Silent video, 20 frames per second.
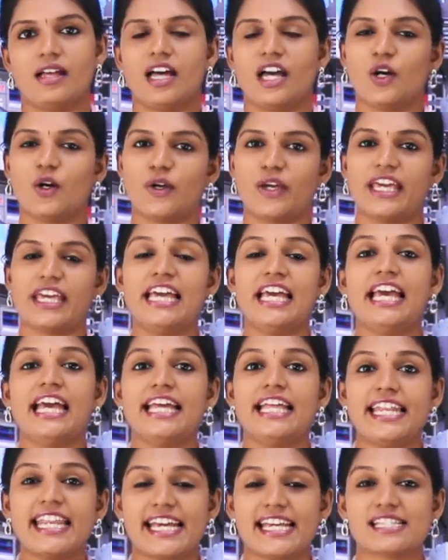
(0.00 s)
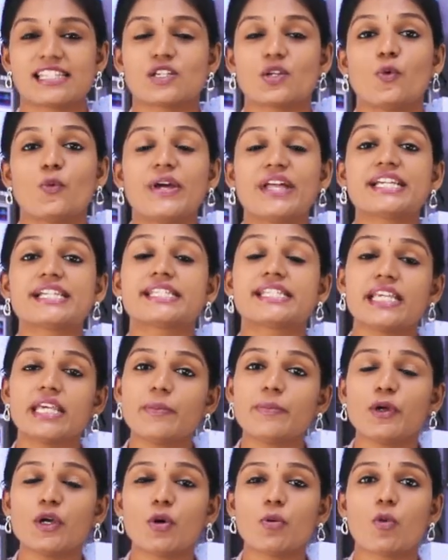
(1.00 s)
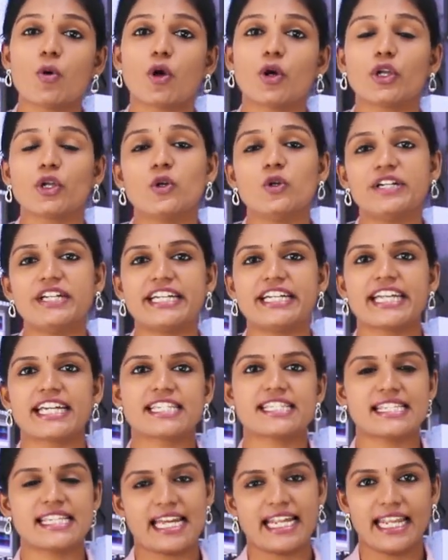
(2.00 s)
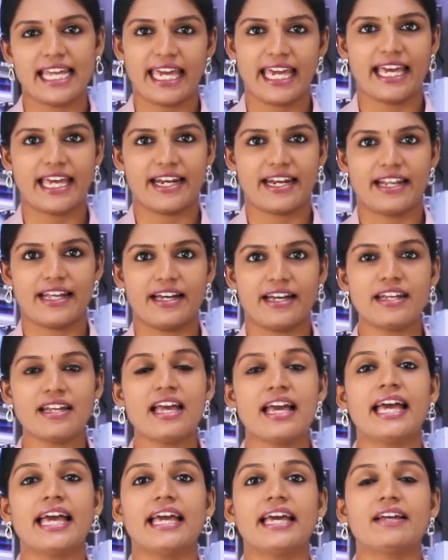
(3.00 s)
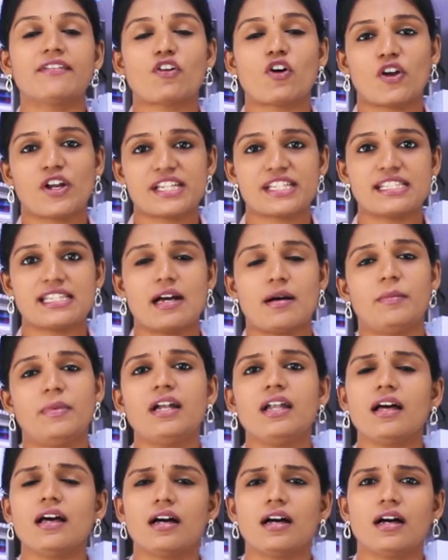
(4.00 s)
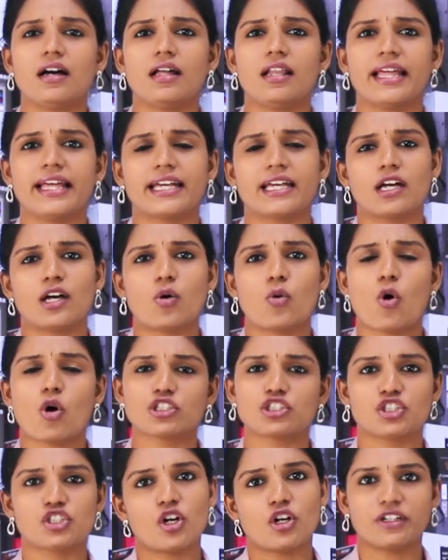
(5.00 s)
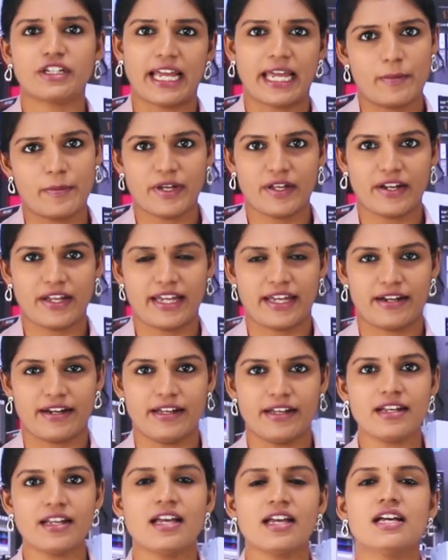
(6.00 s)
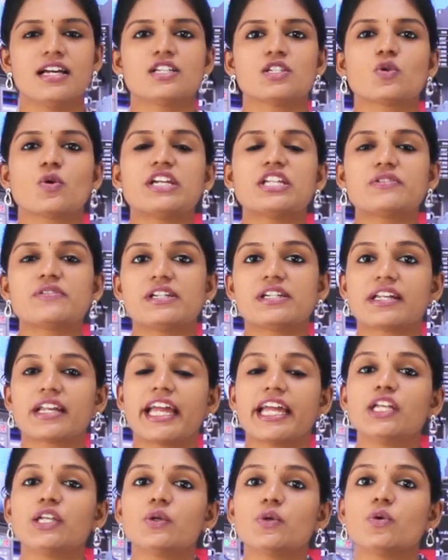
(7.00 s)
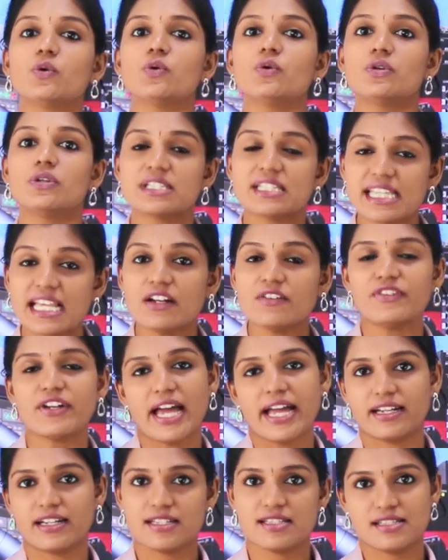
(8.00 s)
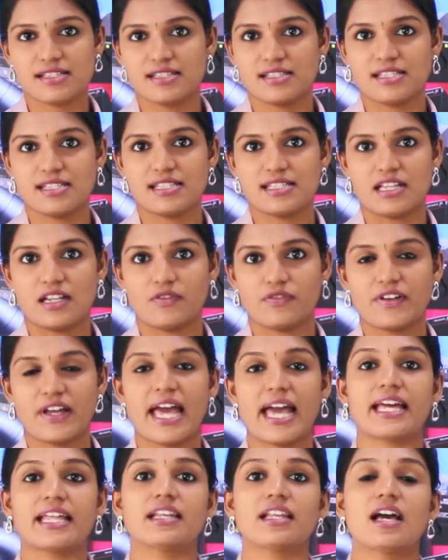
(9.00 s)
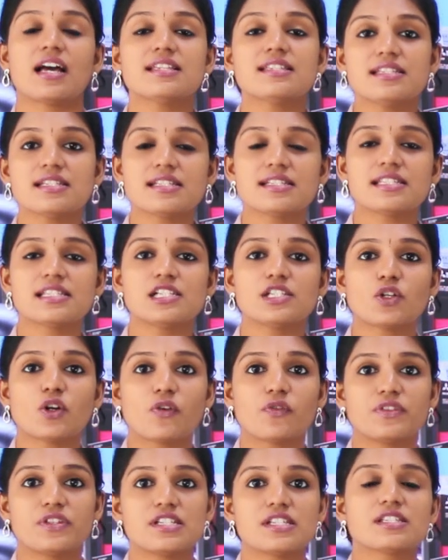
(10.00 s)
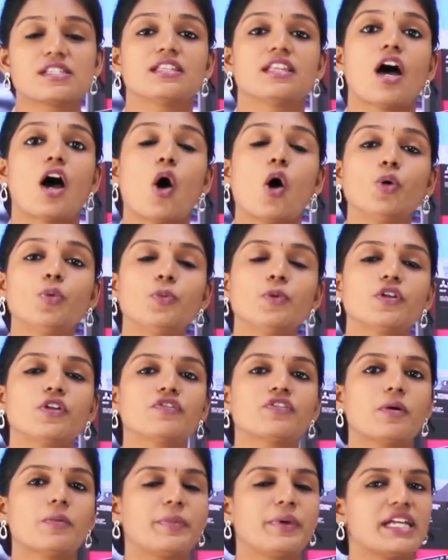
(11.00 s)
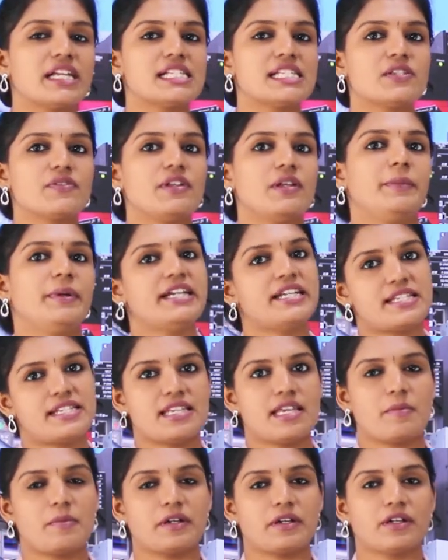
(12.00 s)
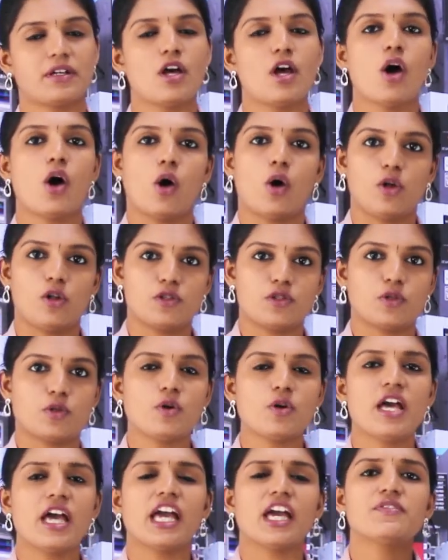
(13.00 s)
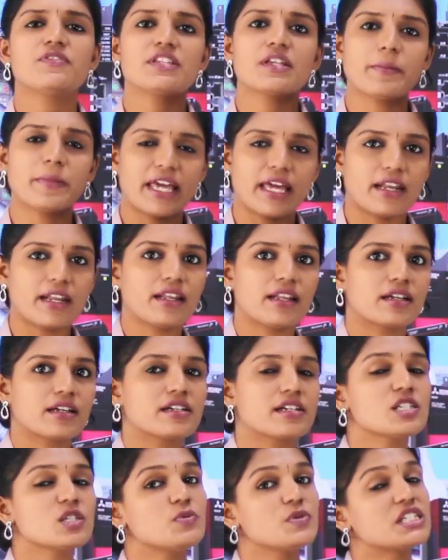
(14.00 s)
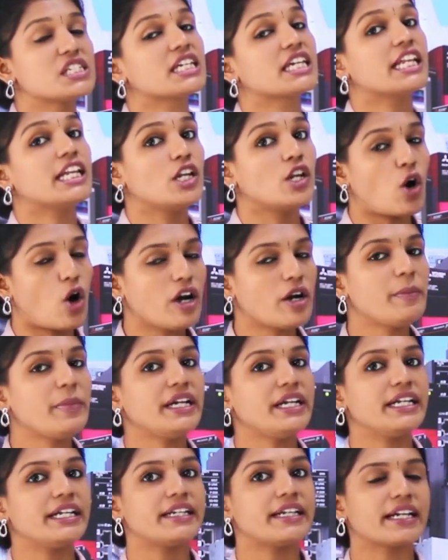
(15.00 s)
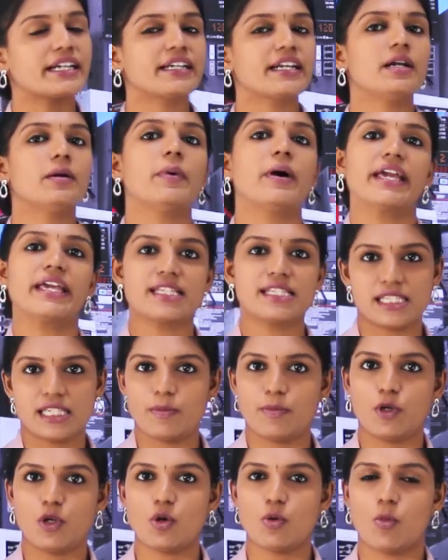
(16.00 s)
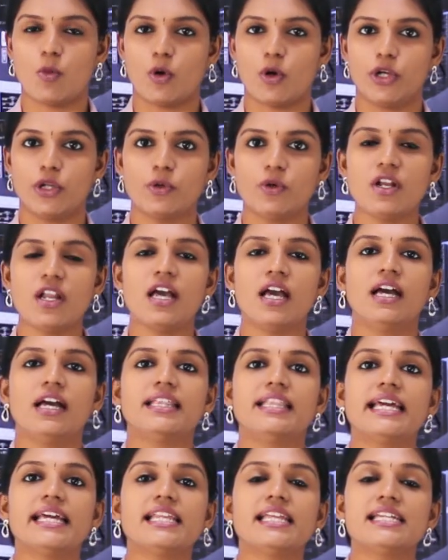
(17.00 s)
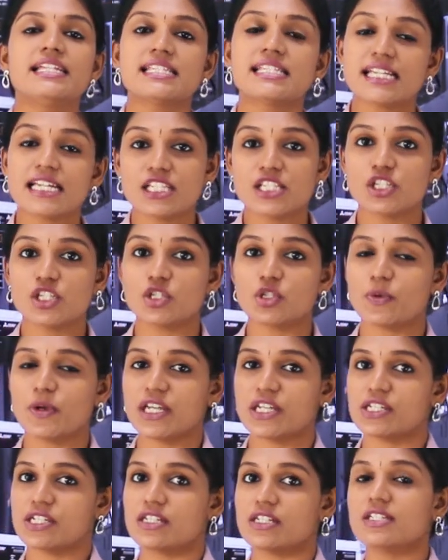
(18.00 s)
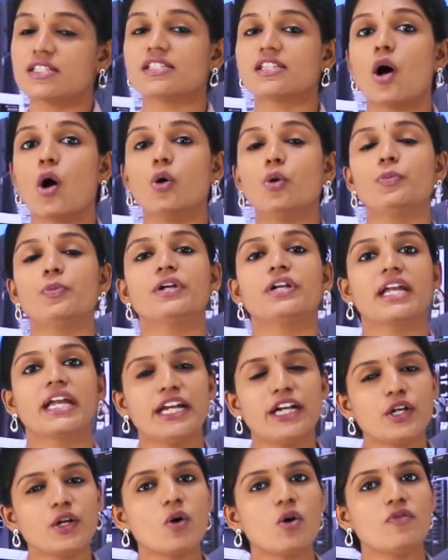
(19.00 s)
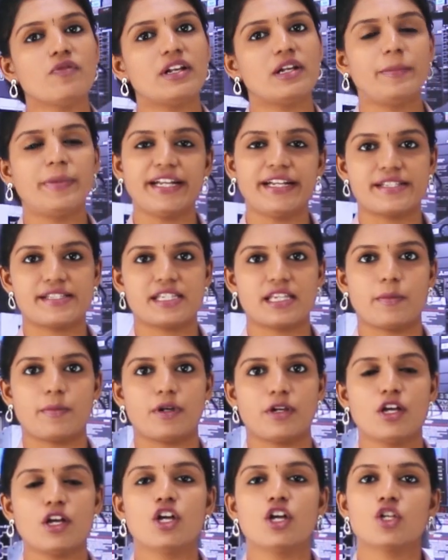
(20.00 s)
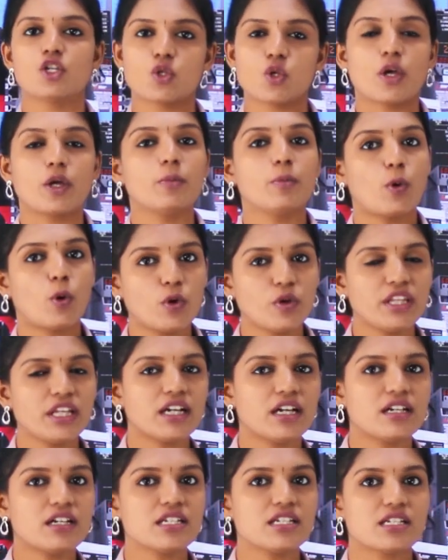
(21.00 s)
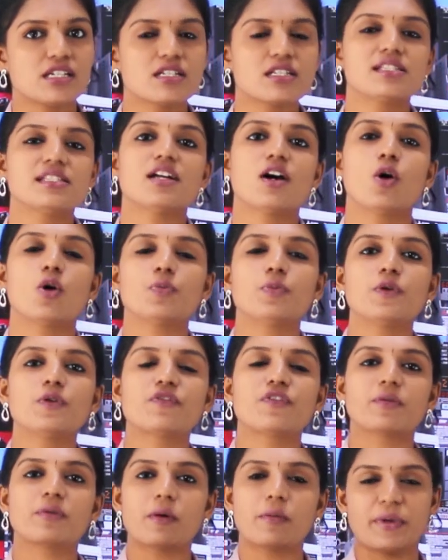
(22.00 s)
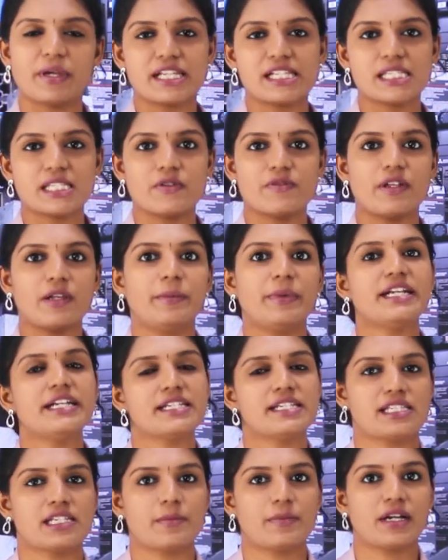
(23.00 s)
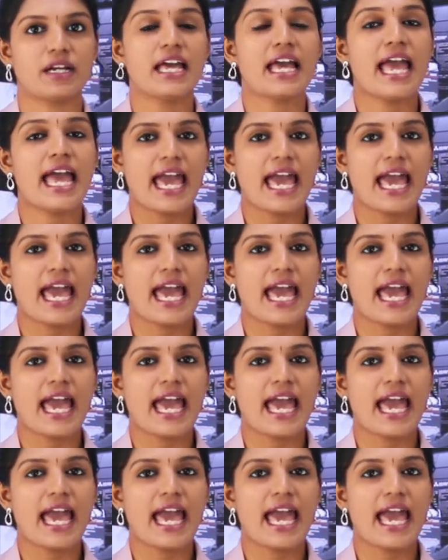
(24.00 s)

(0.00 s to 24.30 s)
Okay, next, when a CPU module detects an error, for example, like a watchdog timer error, so it will try to self-diagnose itself, and as a result of this, the output of the PLC will be disabled. Also, if some error occurs which cannot be detected by a CPU module, then in such situations, the output control will be disabled. So, in both the conditions, the output from the PLC will be disabled.